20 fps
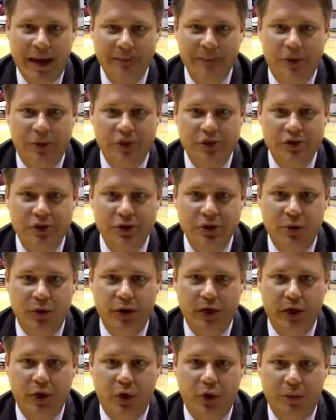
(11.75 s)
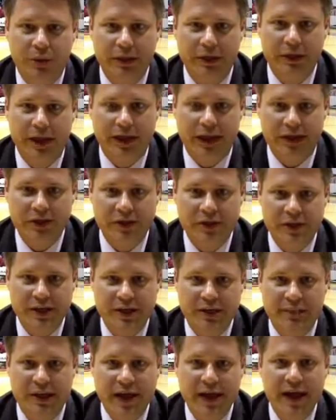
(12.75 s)
I'm Chris Stewart at Coleman
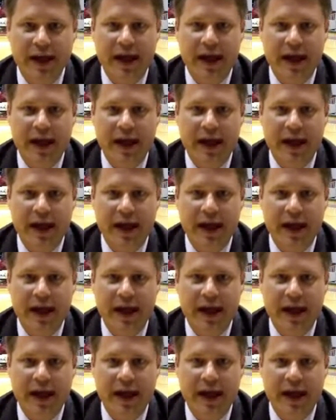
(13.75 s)
Coliseum